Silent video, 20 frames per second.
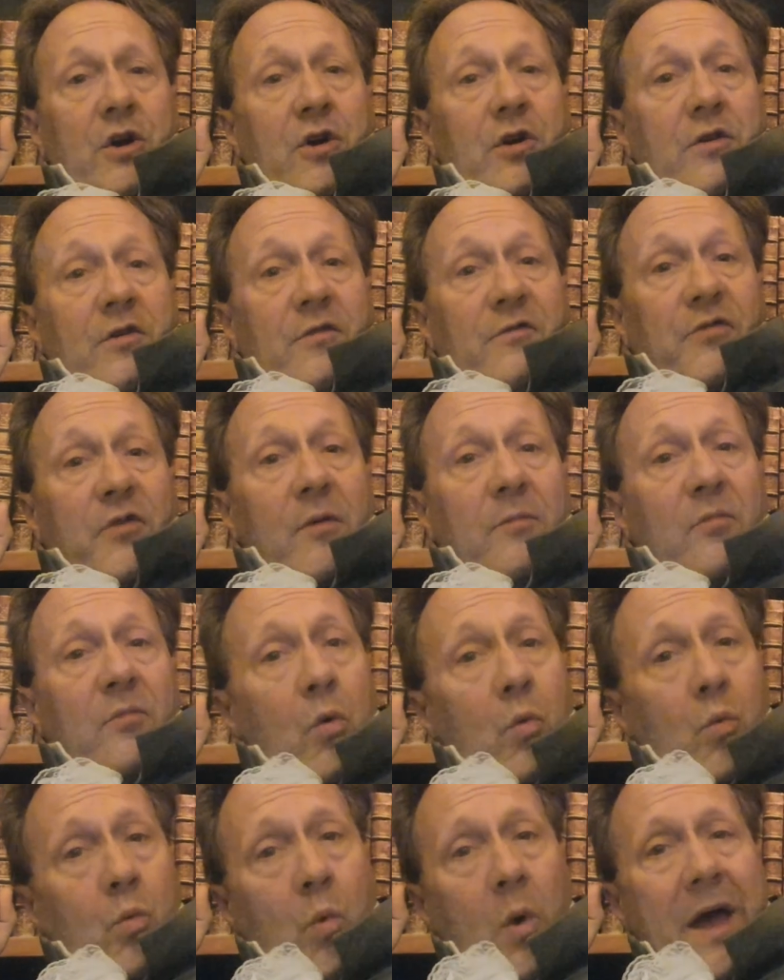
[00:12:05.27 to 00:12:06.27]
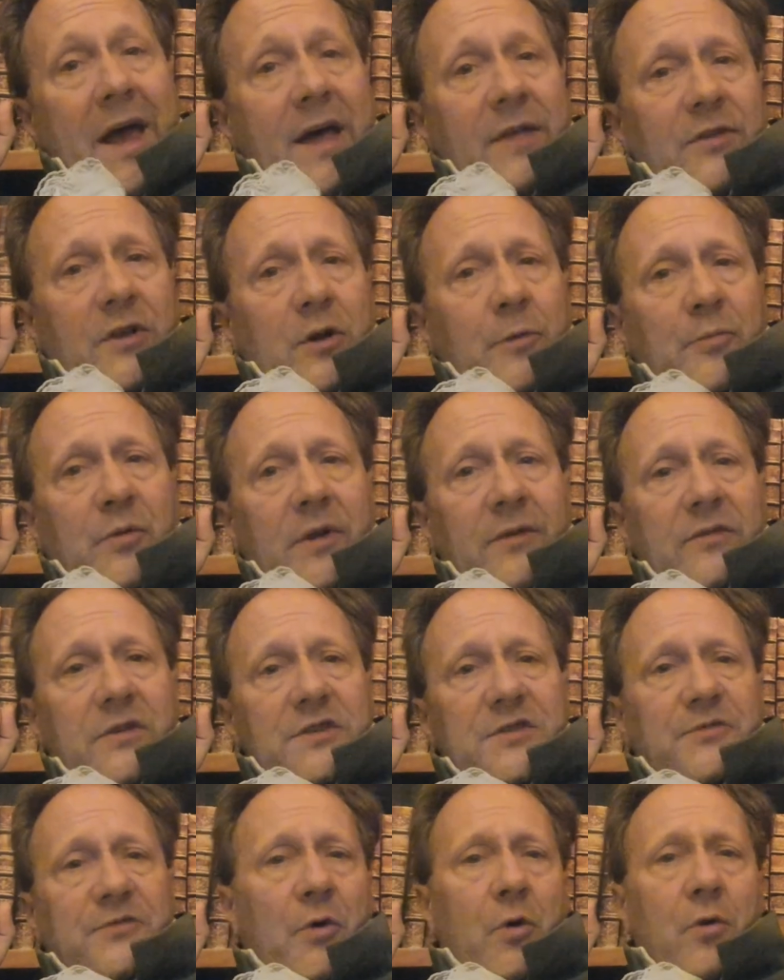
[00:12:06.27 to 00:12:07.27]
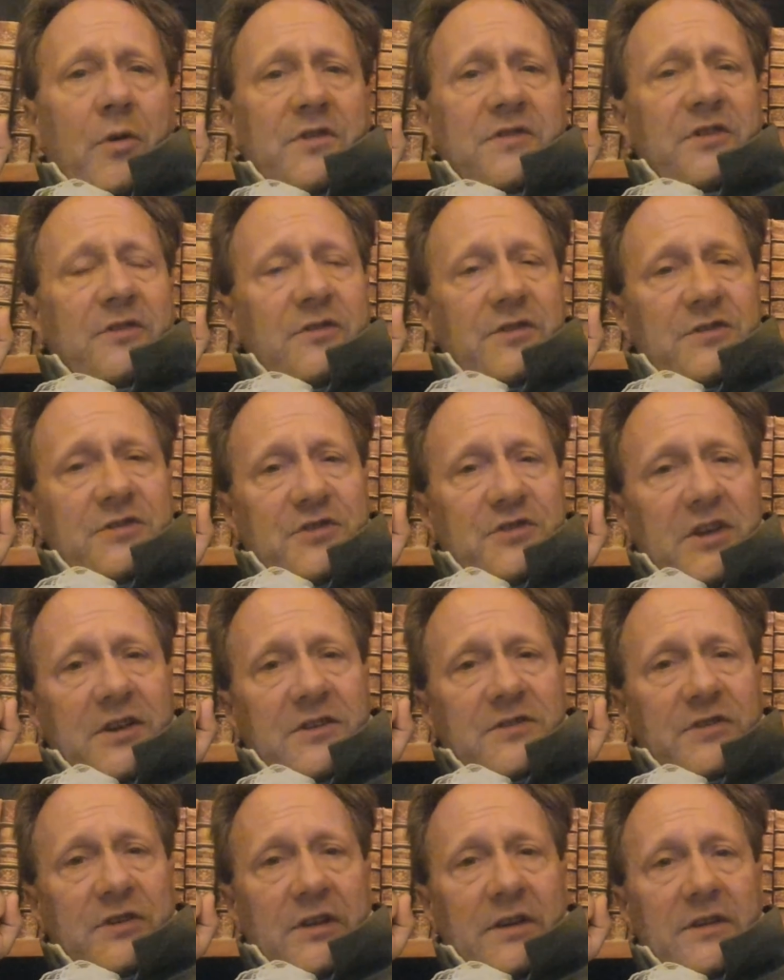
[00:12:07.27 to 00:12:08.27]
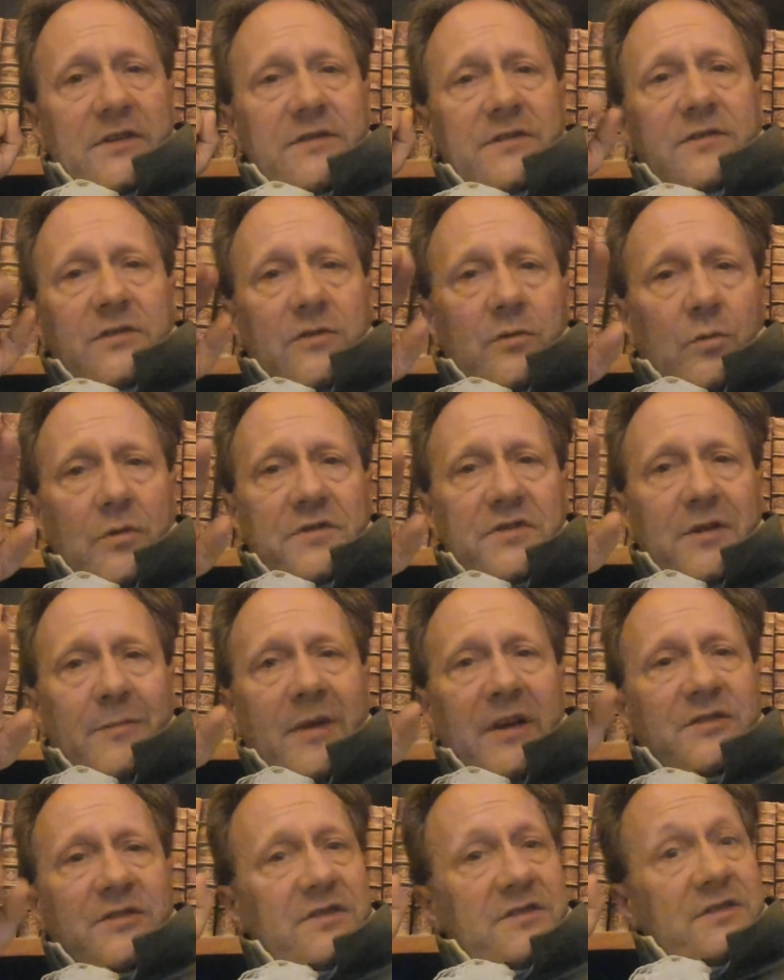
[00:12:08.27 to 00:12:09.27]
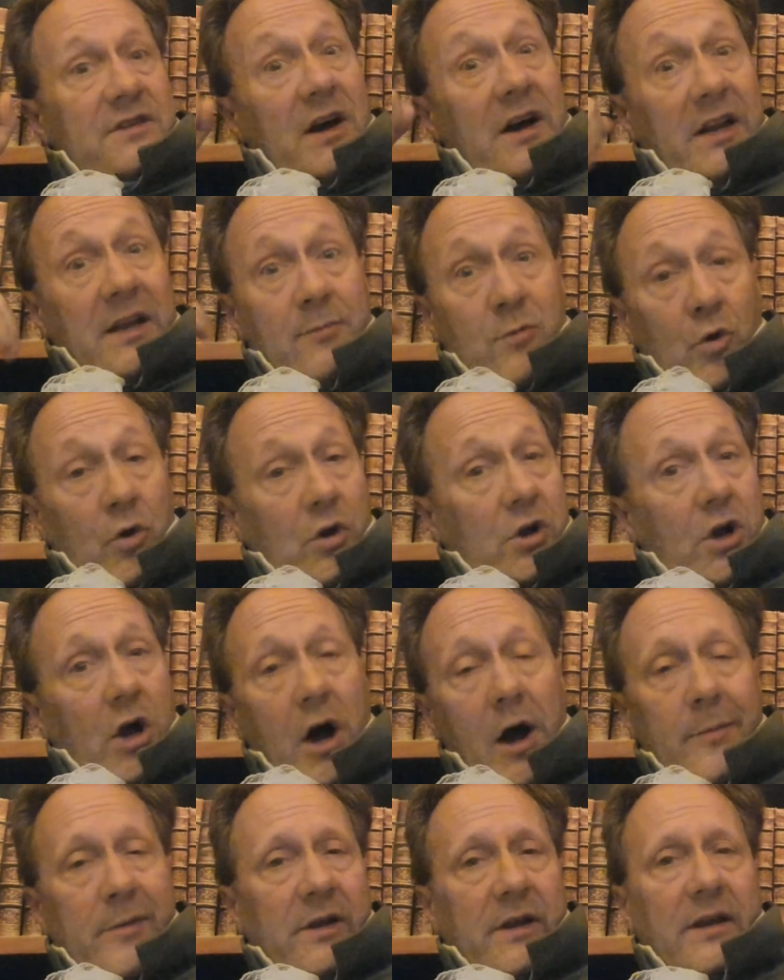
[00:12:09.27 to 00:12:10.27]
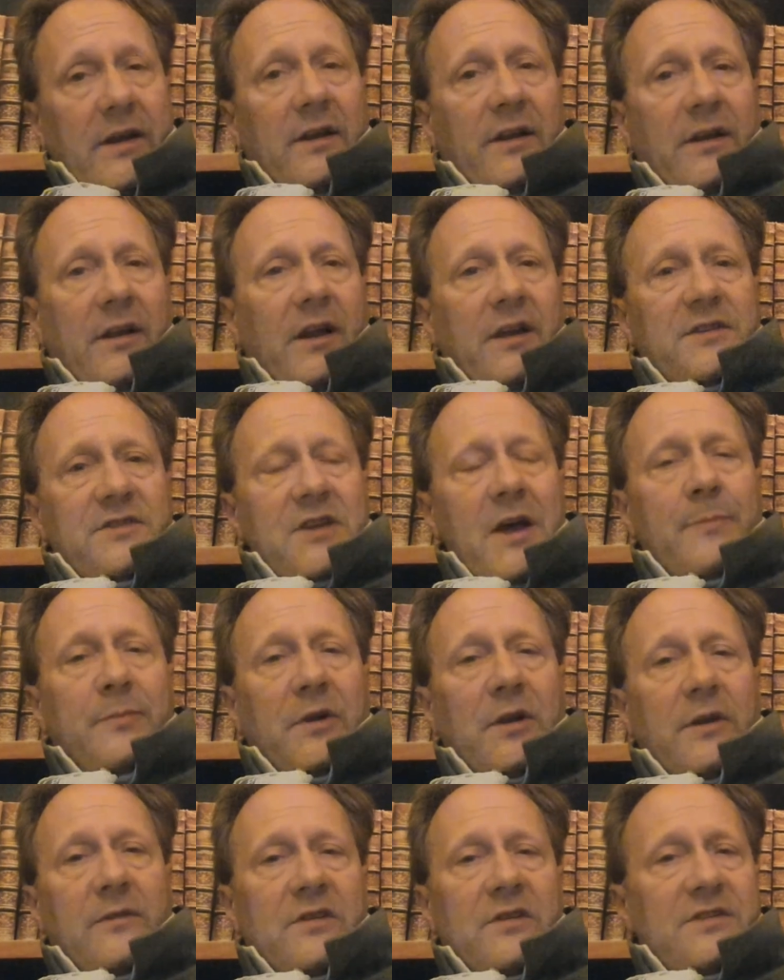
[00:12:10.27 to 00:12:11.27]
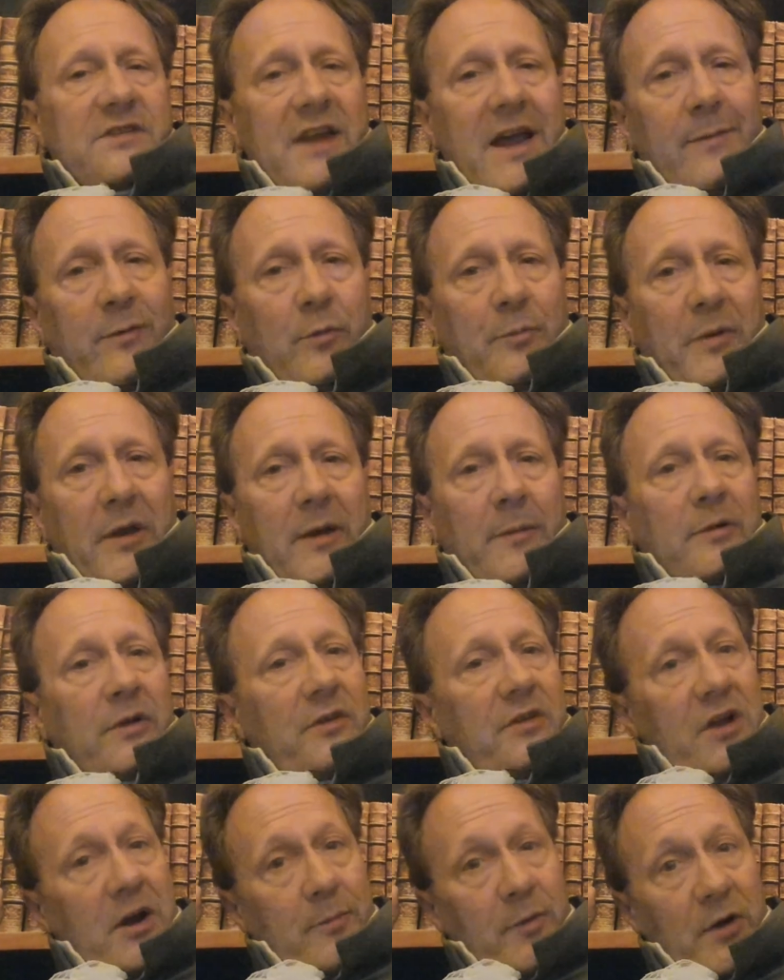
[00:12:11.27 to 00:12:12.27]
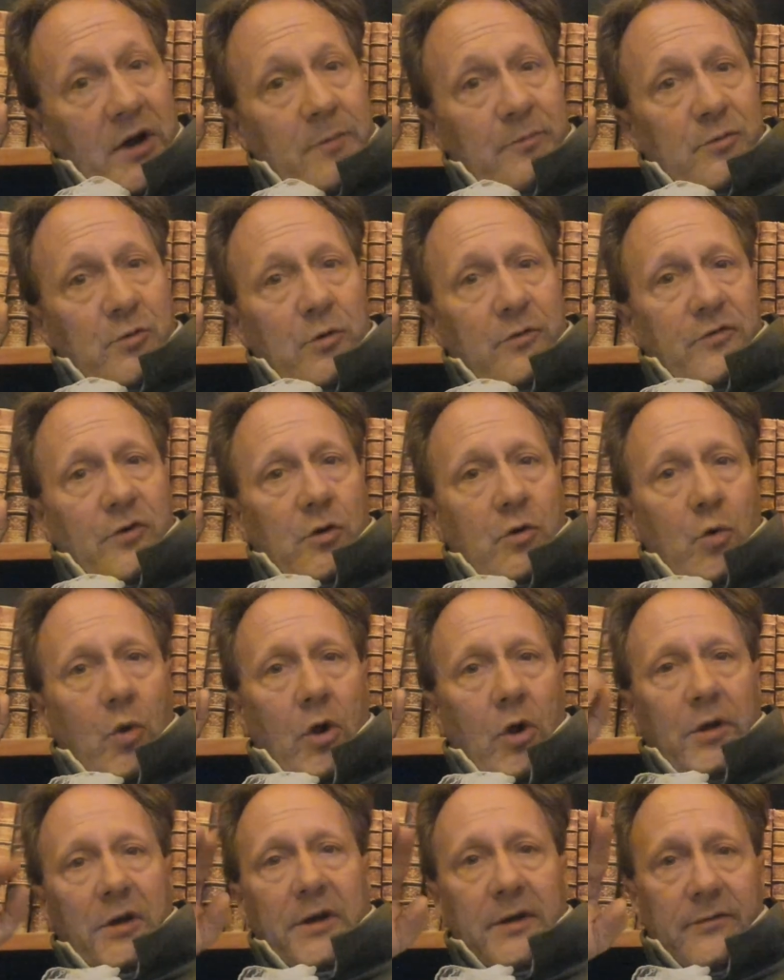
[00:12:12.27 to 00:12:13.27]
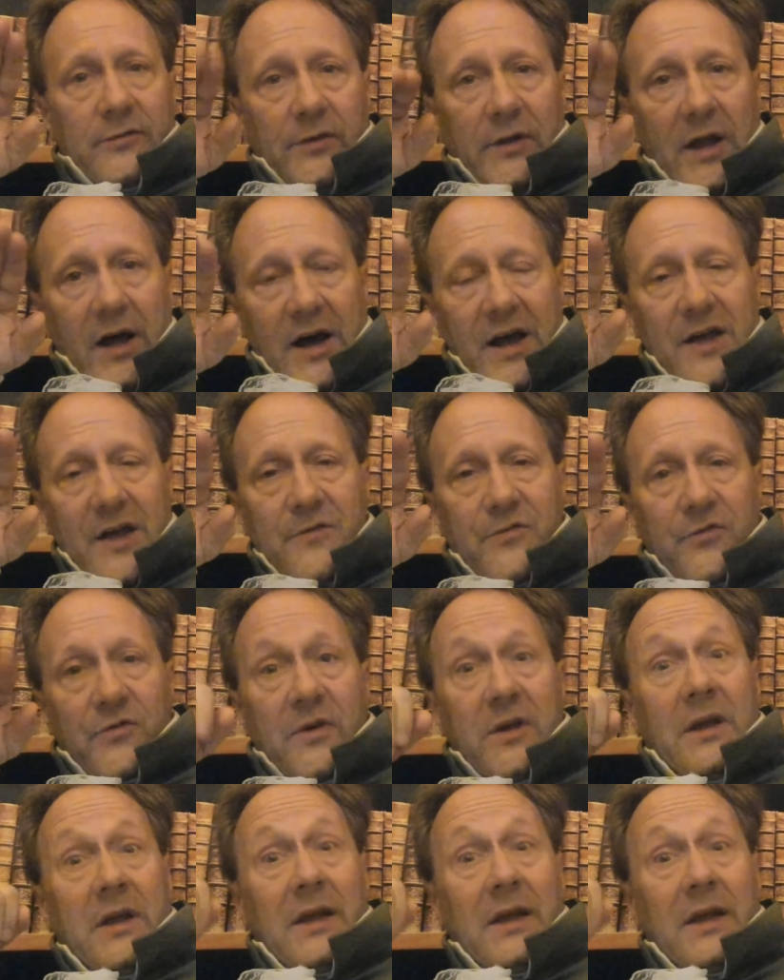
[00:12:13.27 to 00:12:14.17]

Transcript: From when their previous focus in the 60s was to make society more accommodating and accepting of disabled people and thereby improve their quality of life,